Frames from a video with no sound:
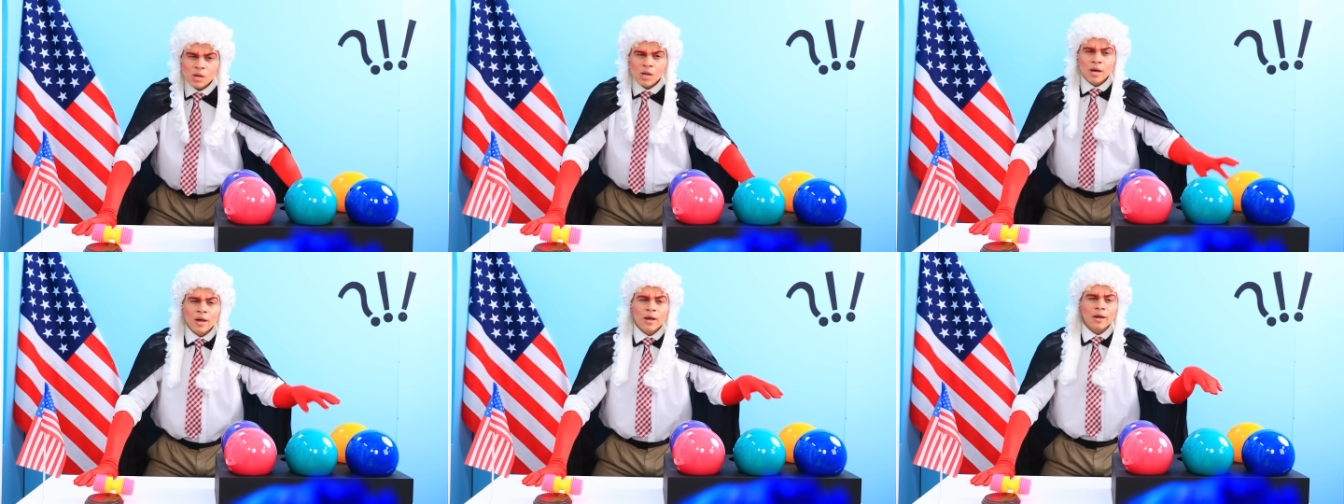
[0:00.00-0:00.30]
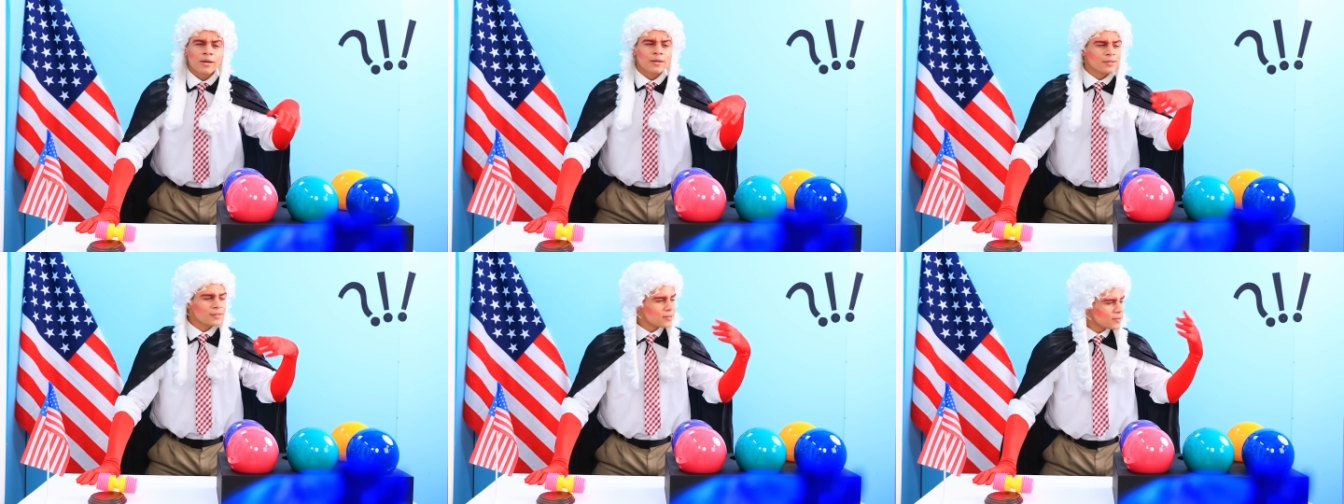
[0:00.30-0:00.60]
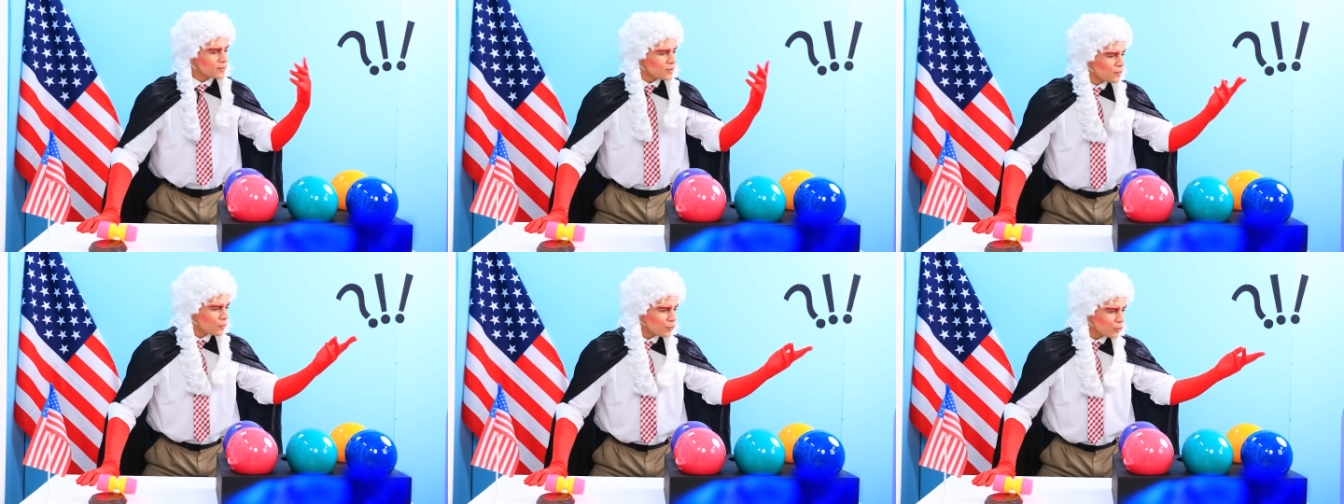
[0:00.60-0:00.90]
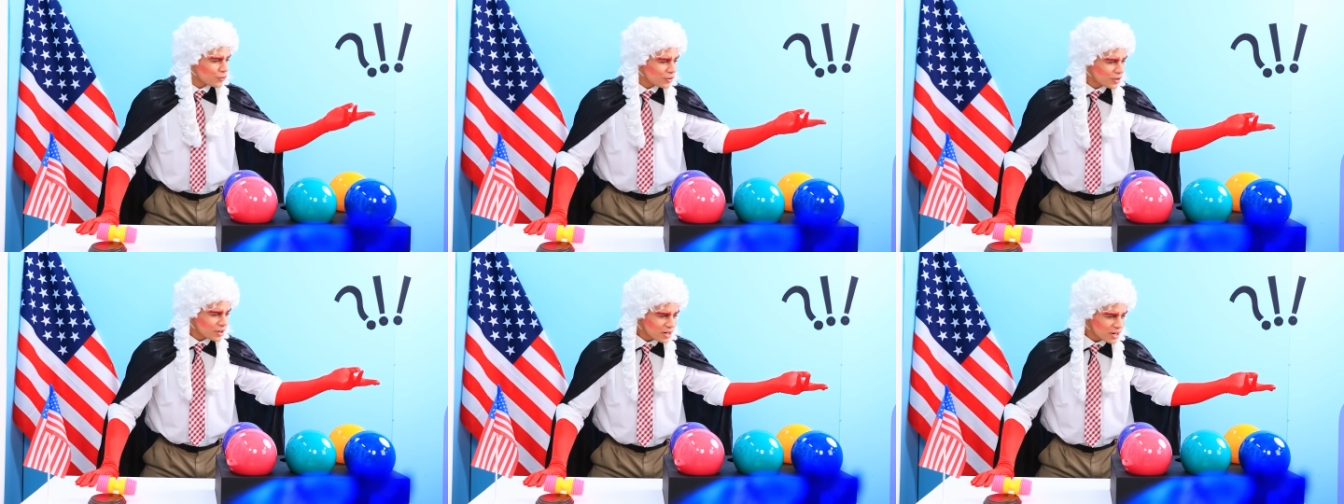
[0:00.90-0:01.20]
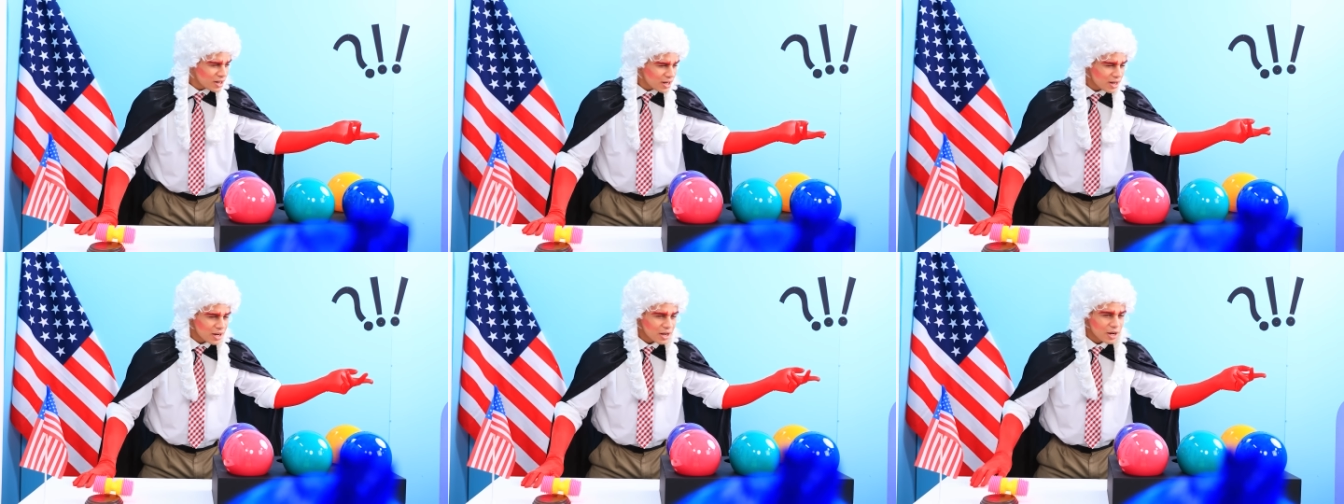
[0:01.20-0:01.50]
All right,
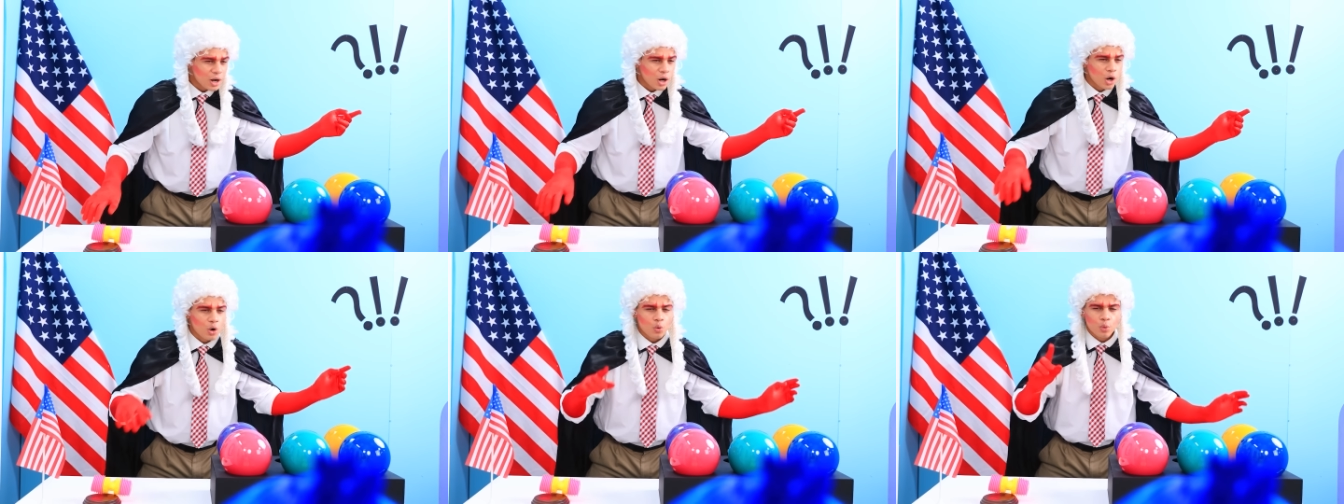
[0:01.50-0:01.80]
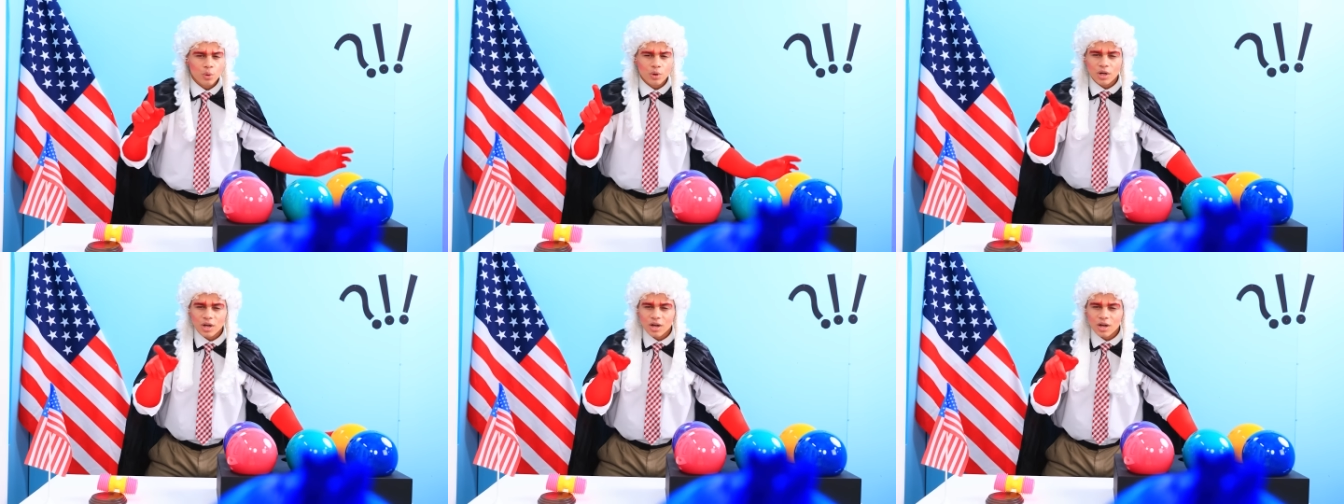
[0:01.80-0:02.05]
I'm calling you to